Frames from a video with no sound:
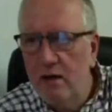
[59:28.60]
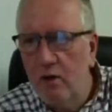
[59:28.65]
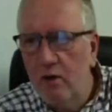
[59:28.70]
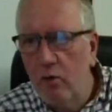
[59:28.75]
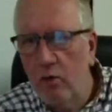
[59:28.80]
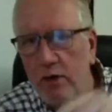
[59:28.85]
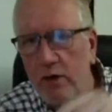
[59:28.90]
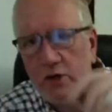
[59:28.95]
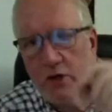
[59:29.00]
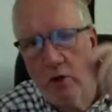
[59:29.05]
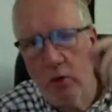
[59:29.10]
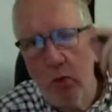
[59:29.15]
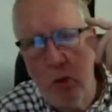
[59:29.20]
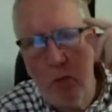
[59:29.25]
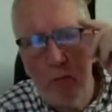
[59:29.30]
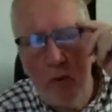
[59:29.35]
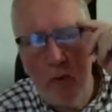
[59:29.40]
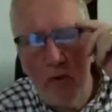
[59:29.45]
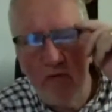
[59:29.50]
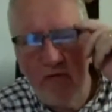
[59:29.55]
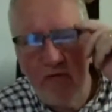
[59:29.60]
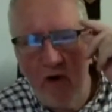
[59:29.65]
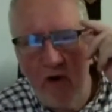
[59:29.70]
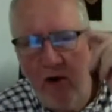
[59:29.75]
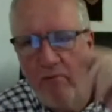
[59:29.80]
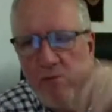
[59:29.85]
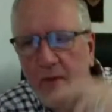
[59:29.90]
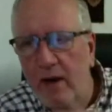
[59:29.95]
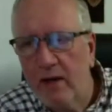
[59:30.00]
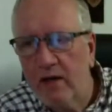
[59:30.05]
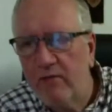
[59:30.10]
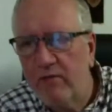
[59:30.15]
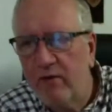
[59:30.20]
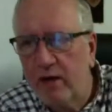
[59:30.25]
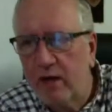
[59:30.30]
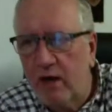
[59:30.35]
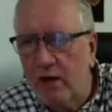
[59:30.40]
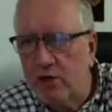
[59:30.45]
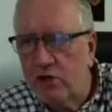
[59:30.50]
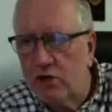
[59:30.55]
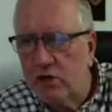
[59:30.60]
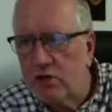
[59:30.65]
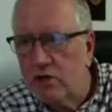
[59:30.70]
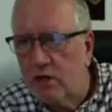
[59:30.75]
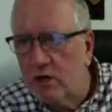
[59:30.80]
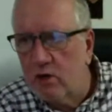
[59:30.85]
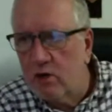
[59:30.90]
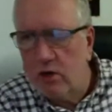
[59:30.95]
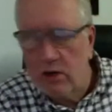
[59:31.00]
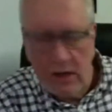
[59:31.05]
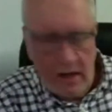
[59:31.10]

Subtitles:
which are 1.5 magnification, to look